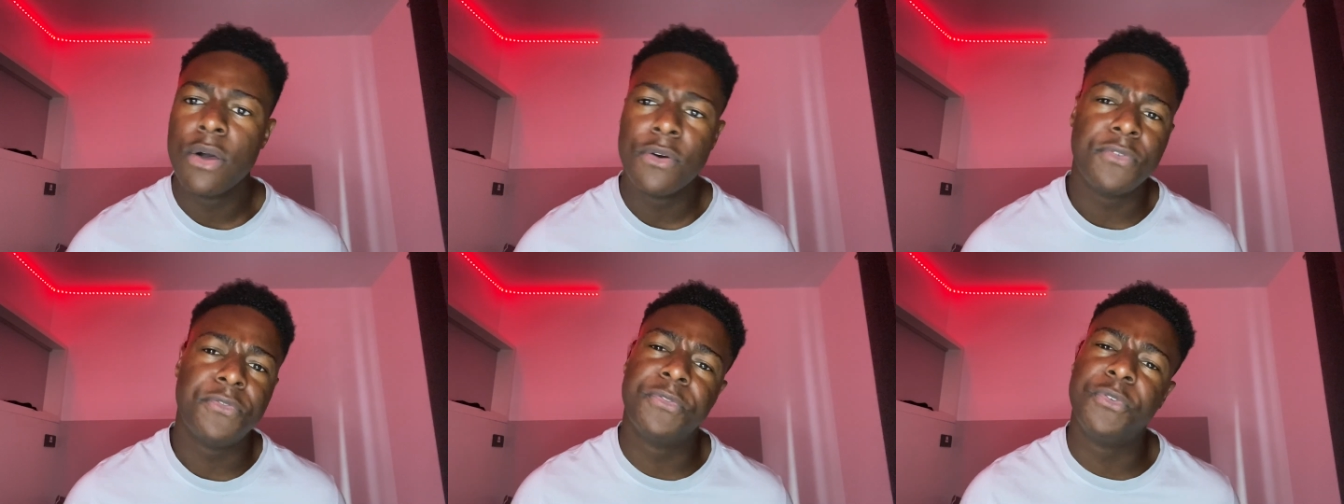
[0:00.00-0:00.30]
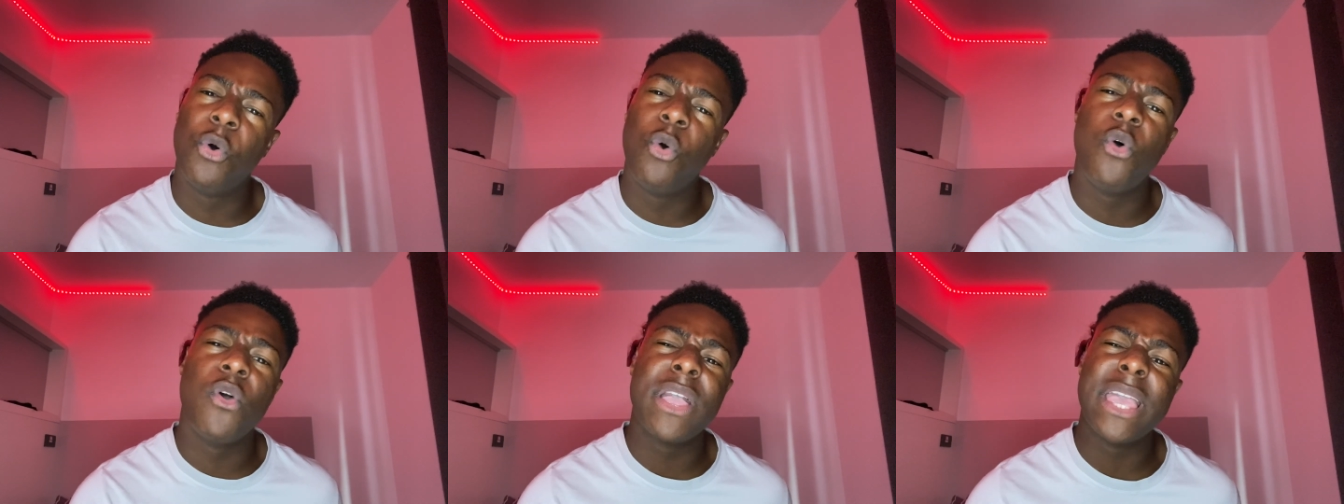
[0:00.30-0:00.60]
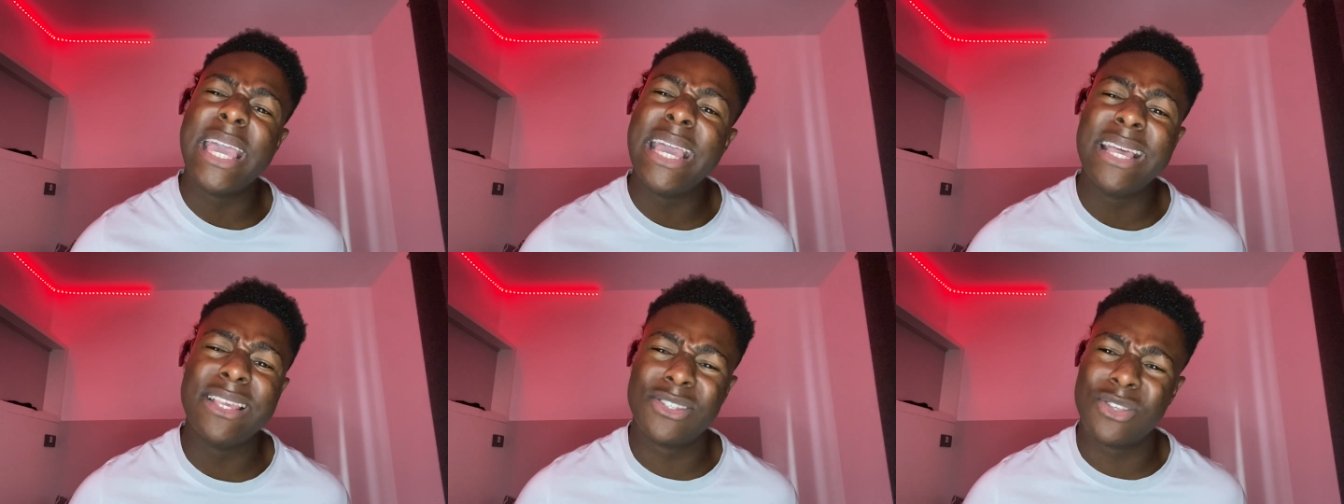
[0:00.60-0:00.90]
4
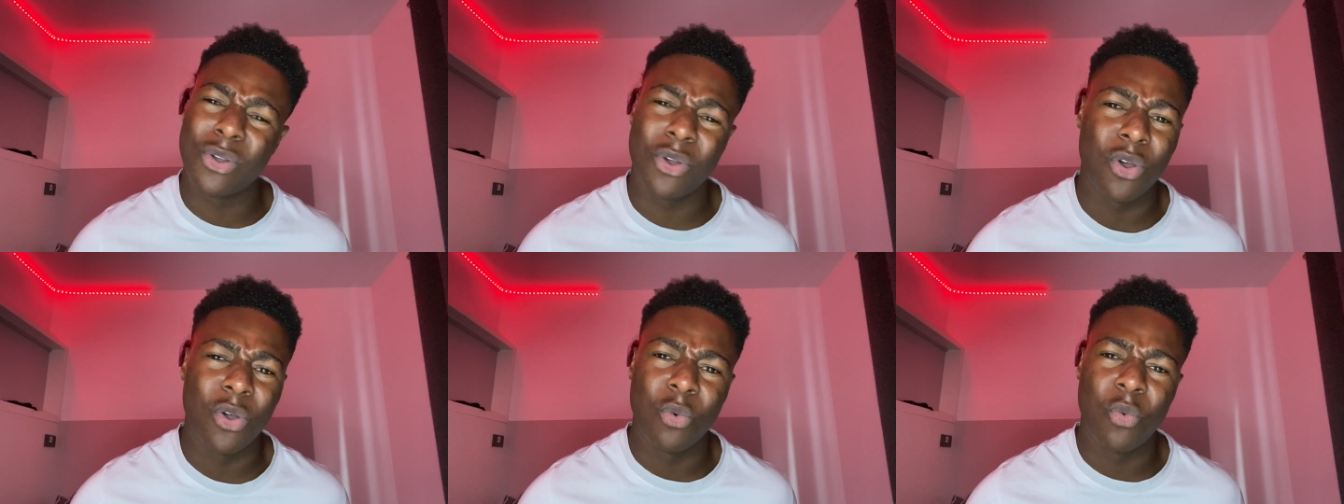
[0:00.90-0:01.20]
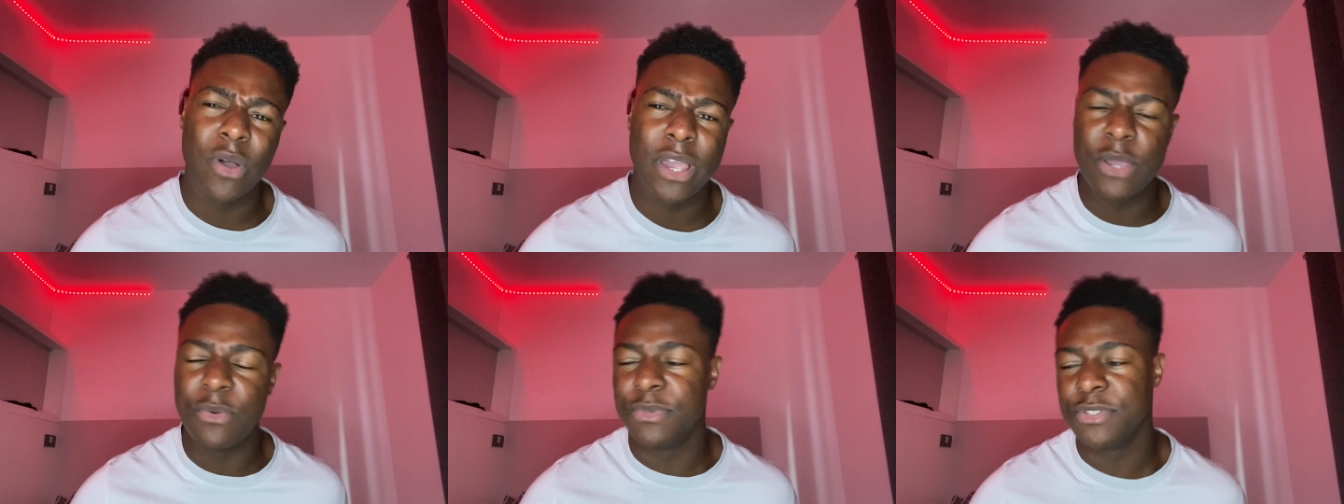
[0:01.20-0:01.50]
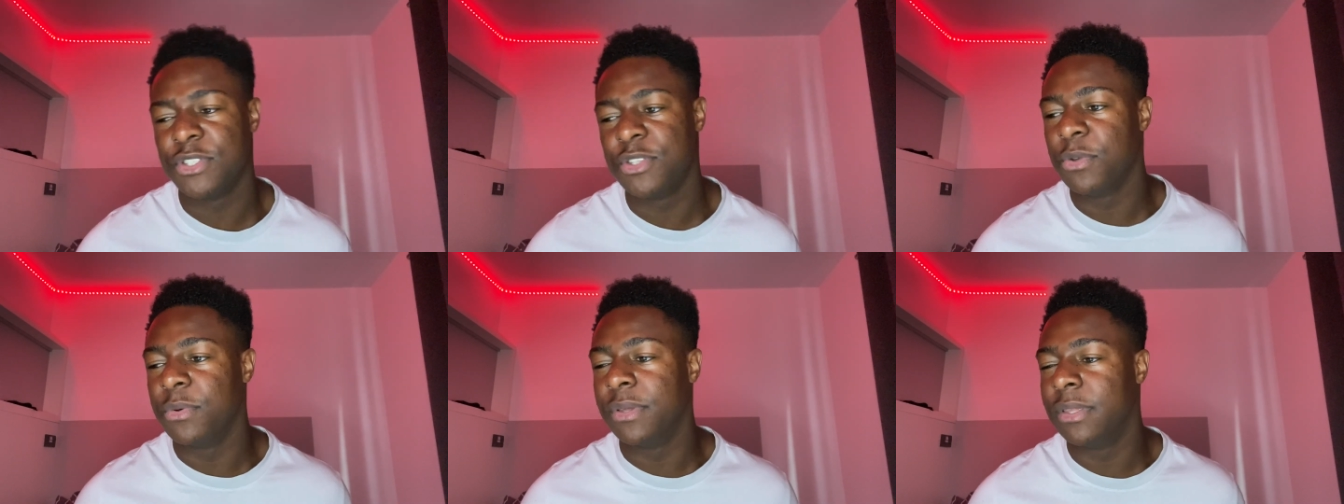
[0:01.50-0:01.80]
years ago what he was
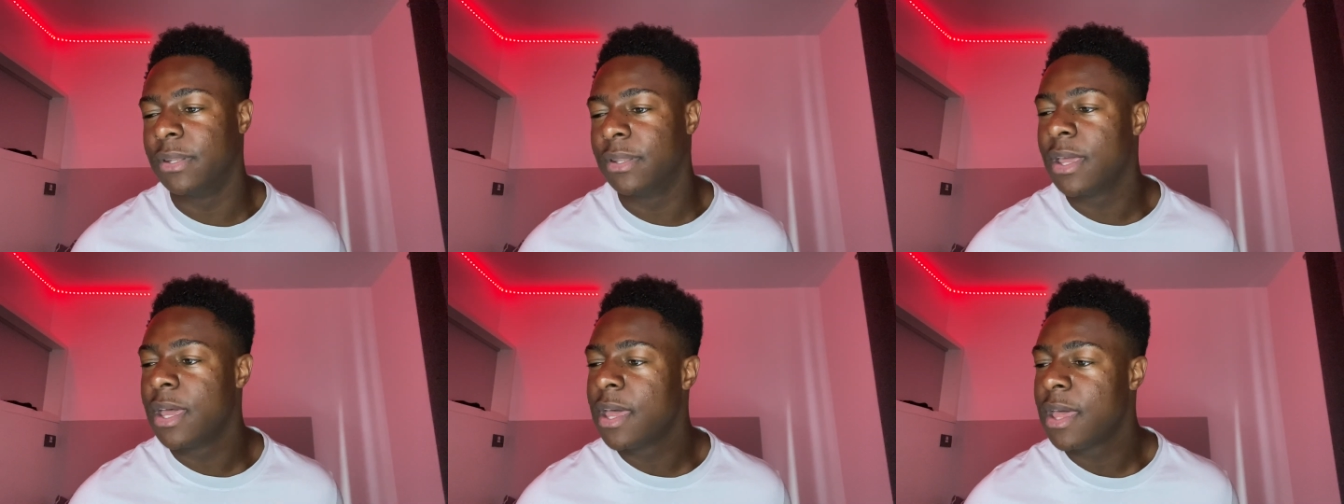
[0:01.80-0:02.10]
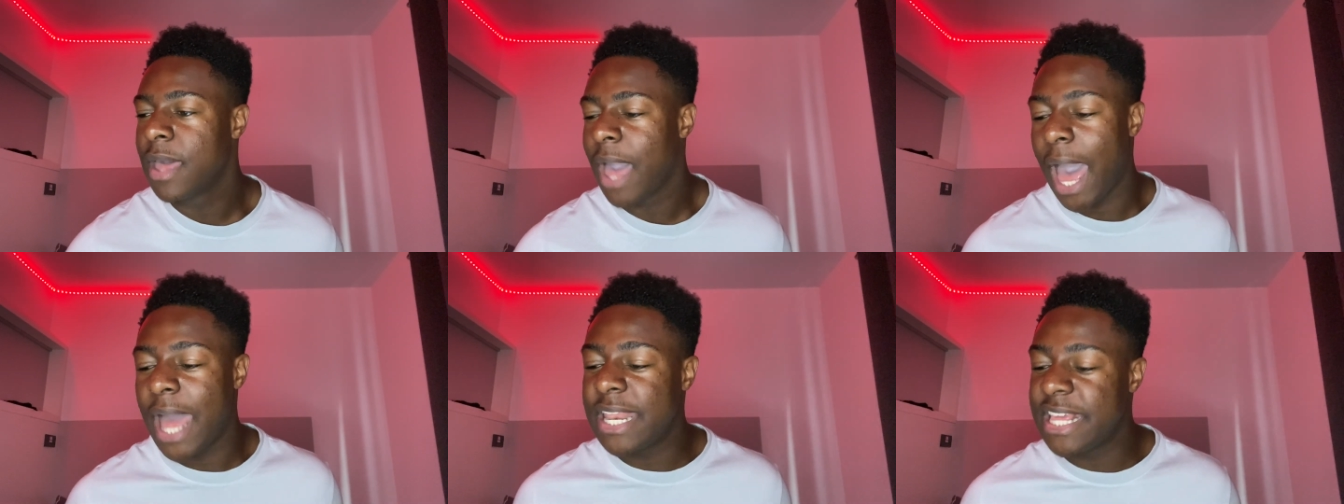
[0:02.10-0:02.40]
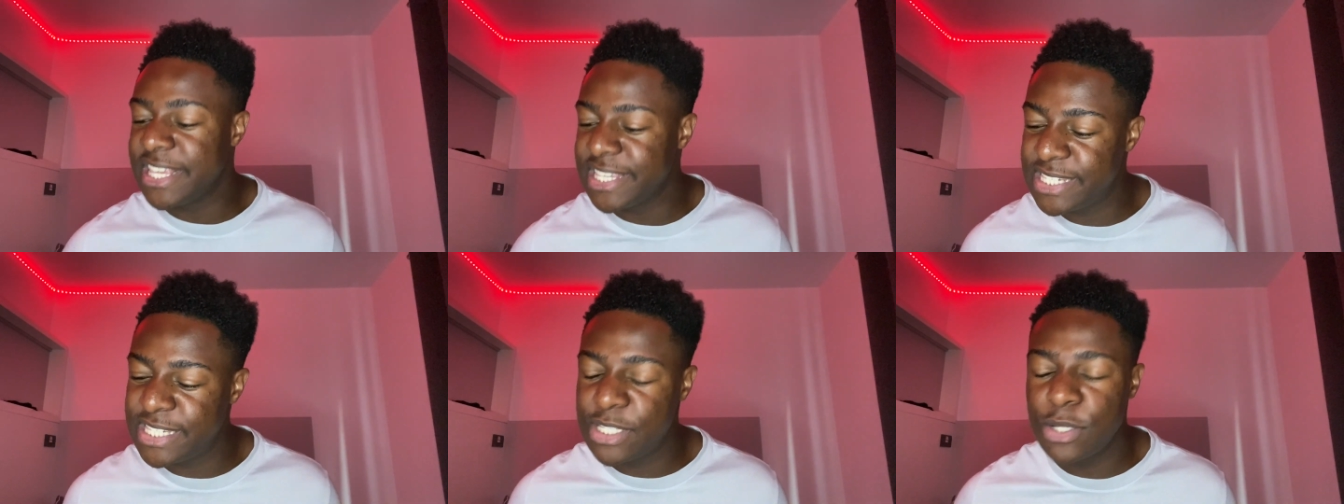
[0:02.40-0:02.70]
doing, and
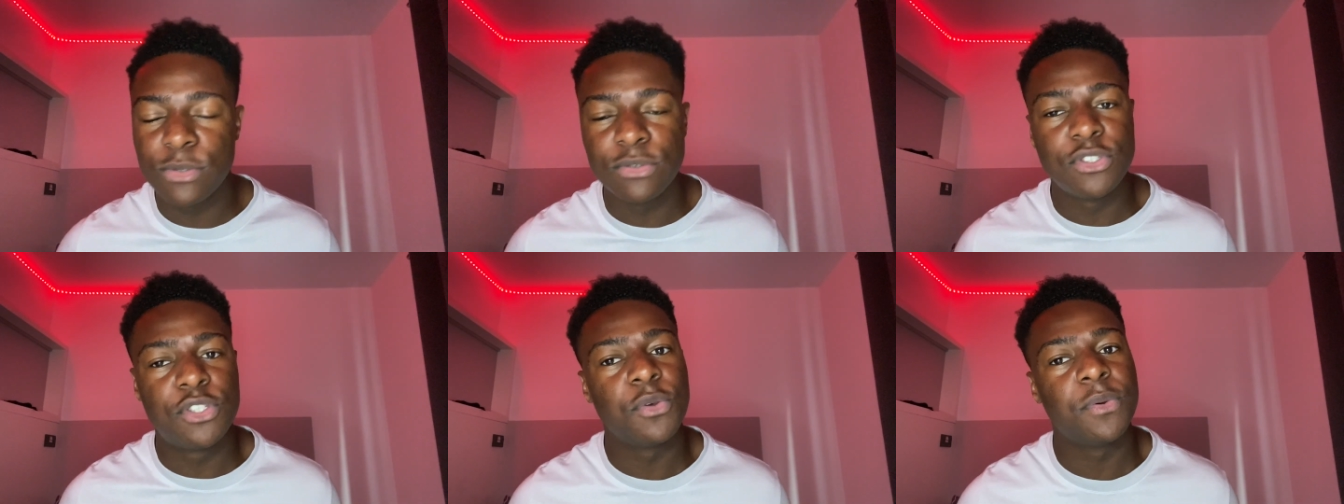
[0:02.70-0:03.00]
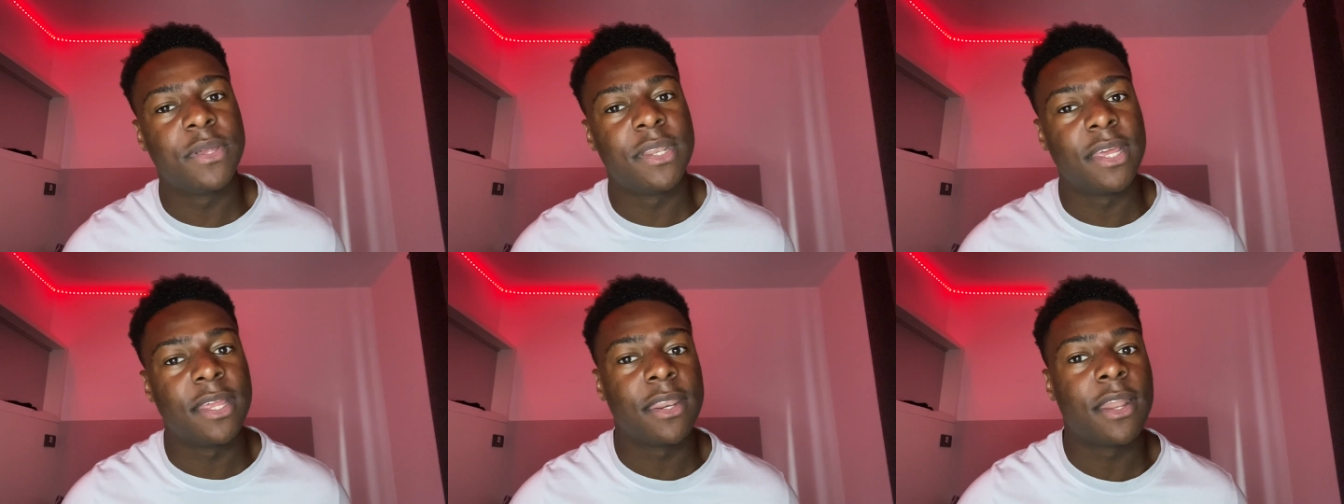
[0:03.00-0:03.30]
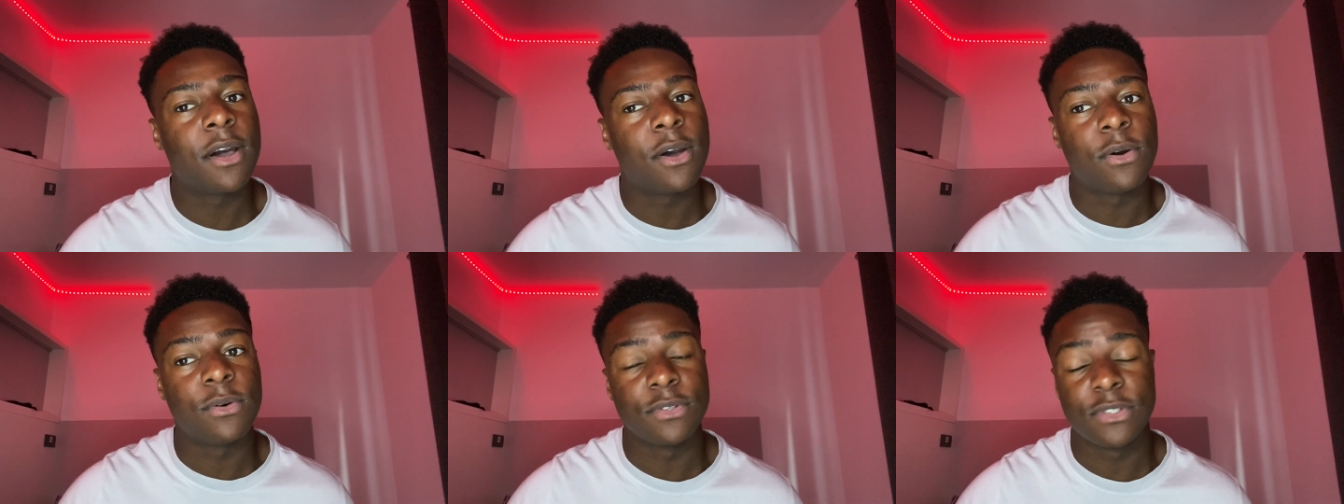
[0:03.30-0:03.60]
he's still doing it now.